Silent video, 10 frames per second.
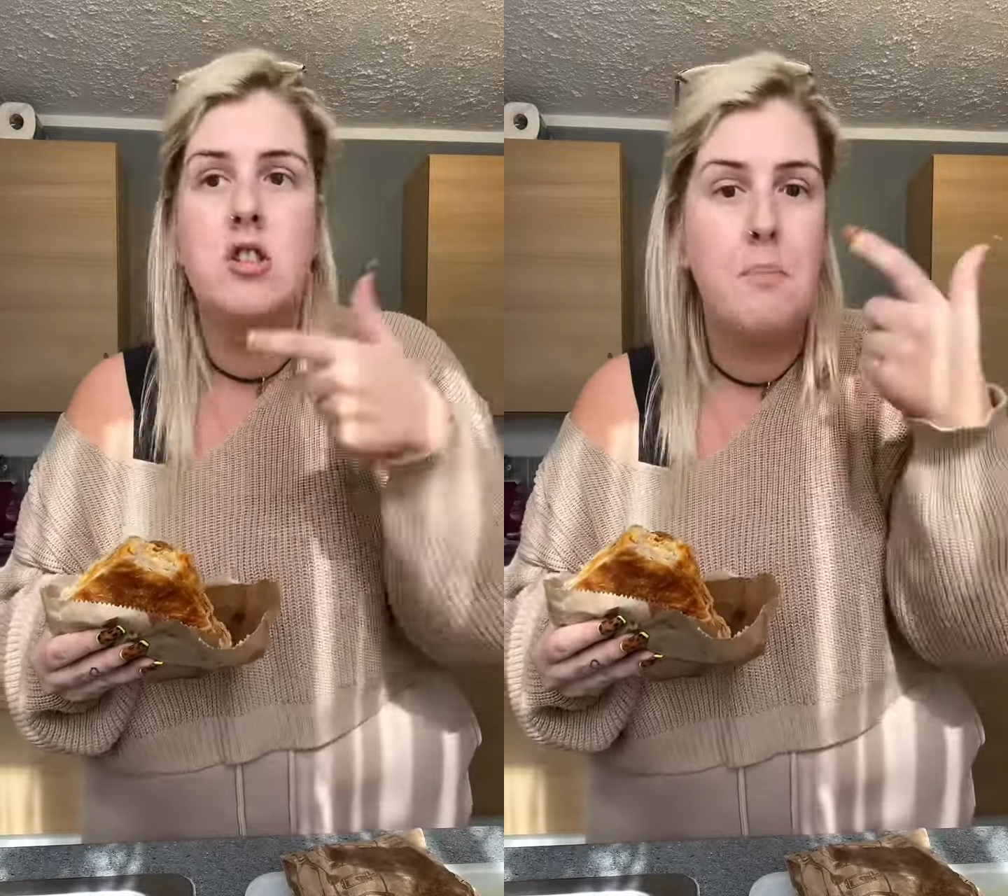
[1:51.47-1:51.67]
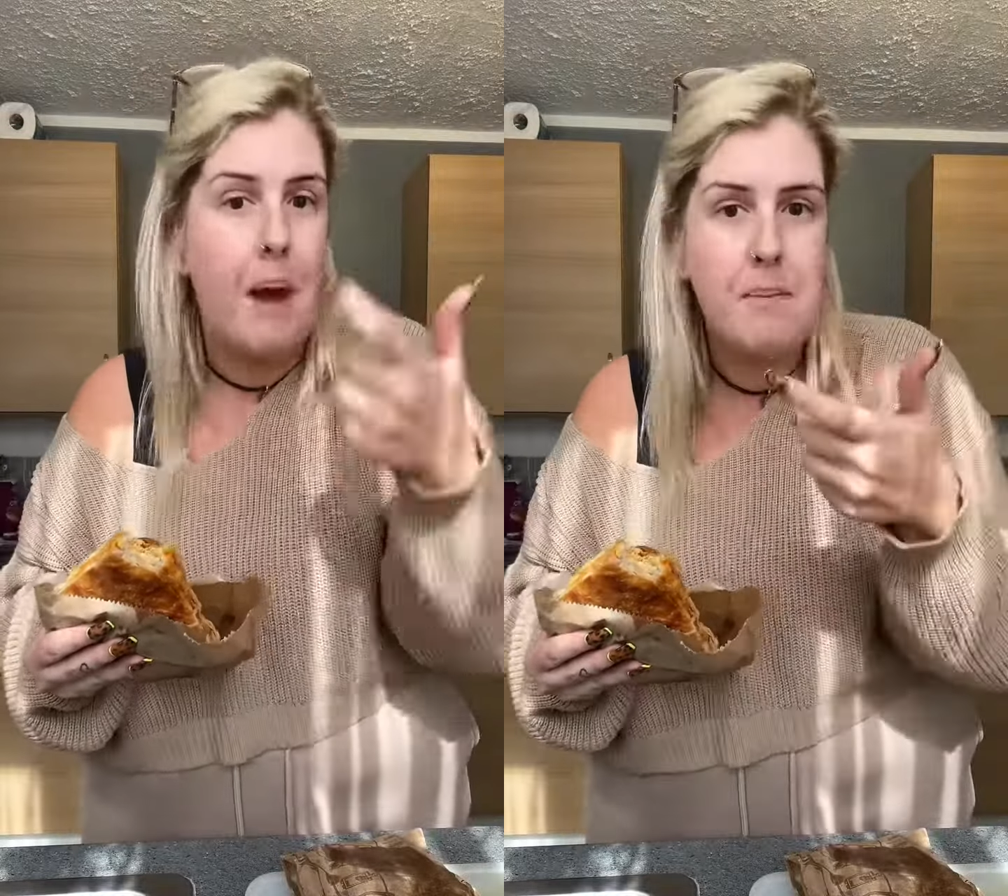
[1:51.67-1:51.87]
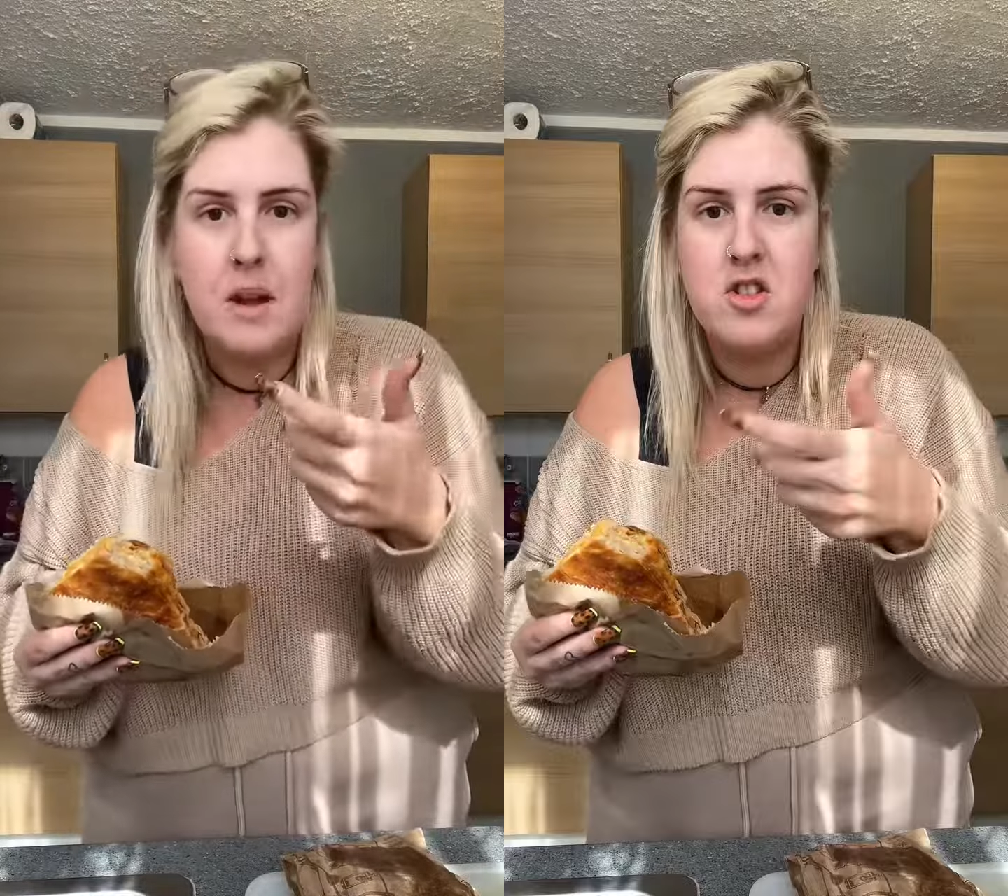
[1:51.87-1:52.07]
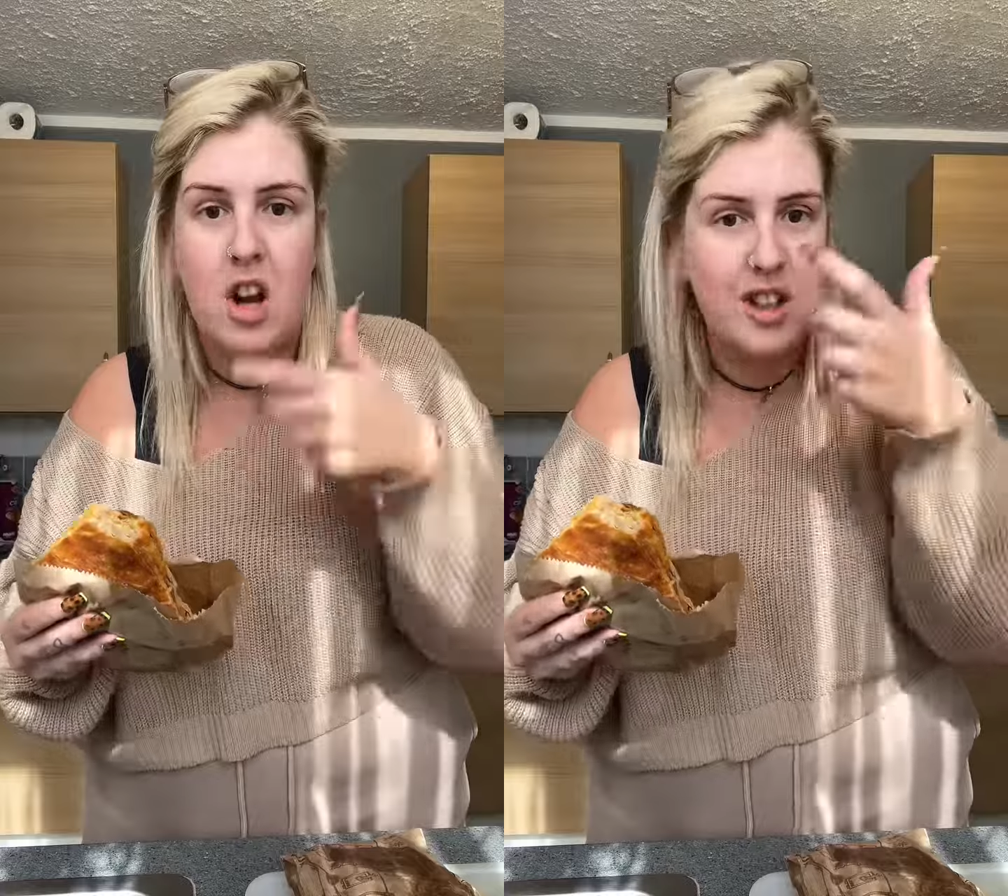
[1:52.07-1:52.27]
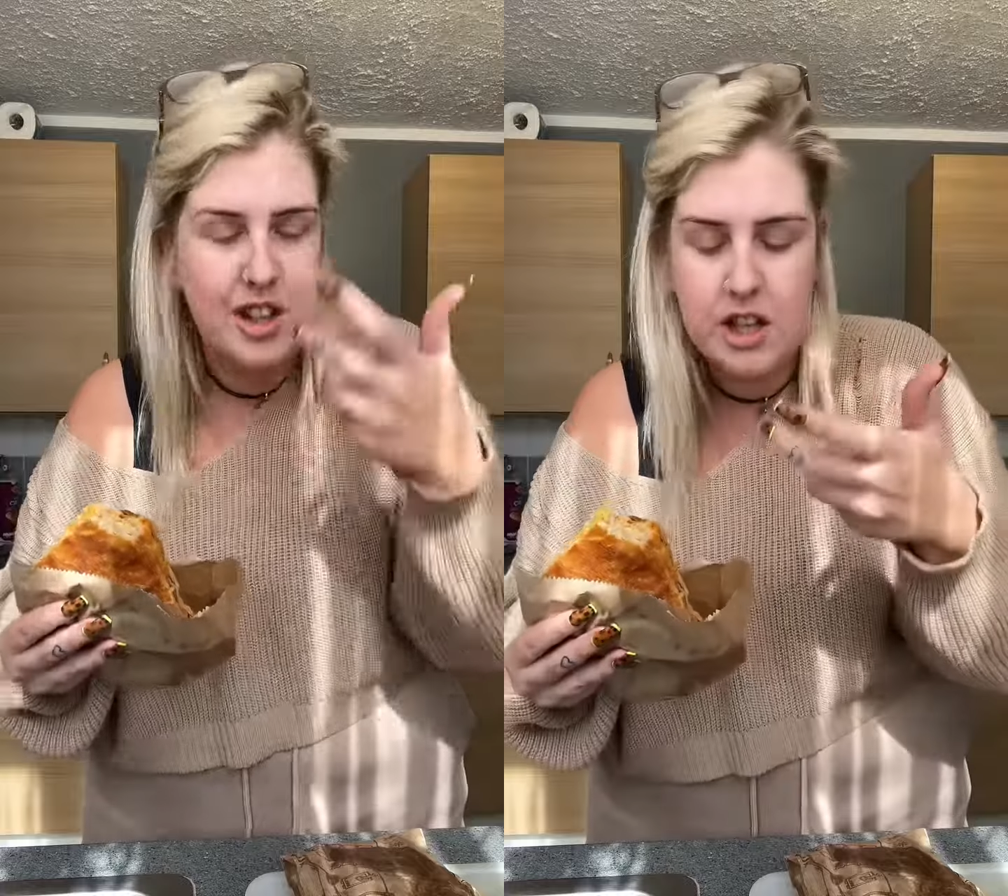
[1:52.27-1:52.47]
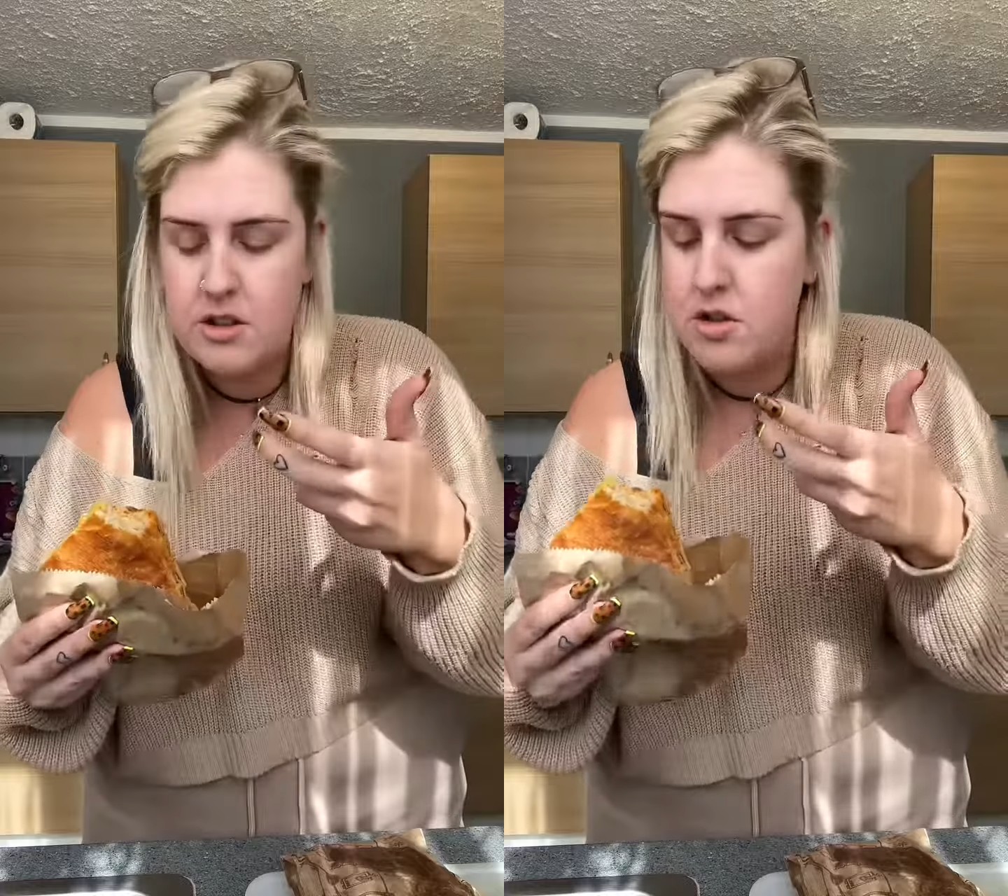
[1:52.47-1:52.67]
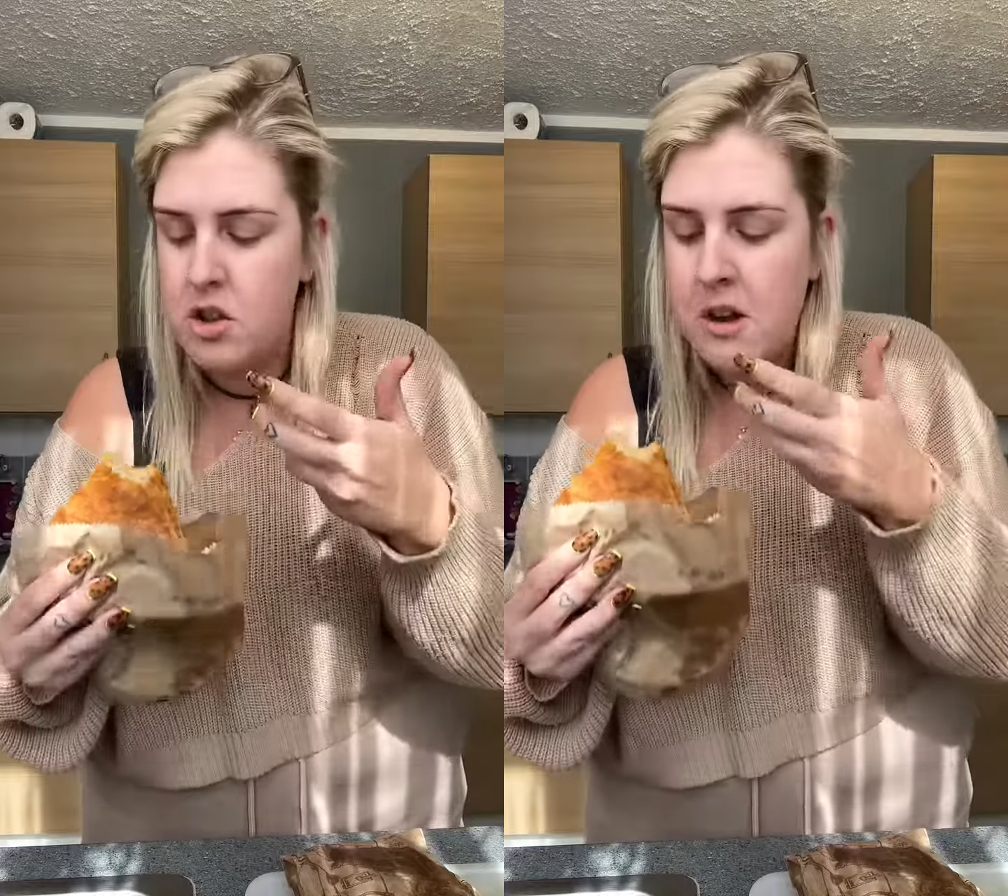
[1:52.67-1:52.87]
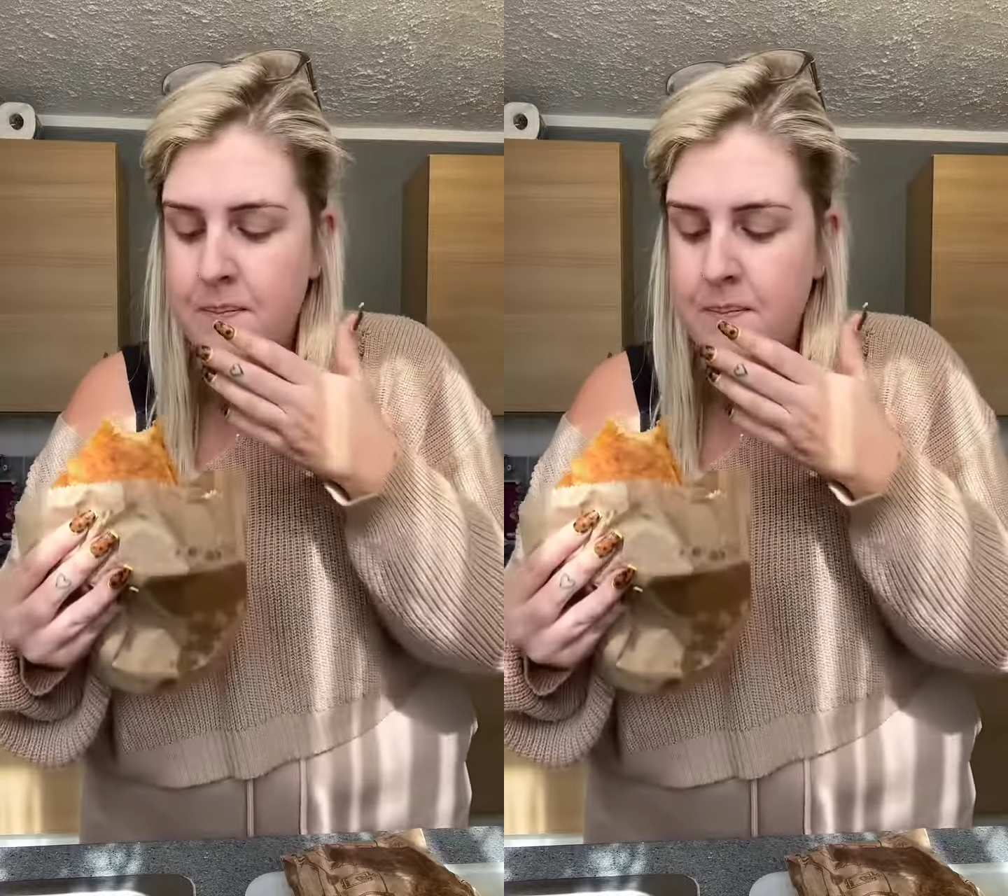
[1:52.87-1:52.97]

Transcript: the peppers, onions.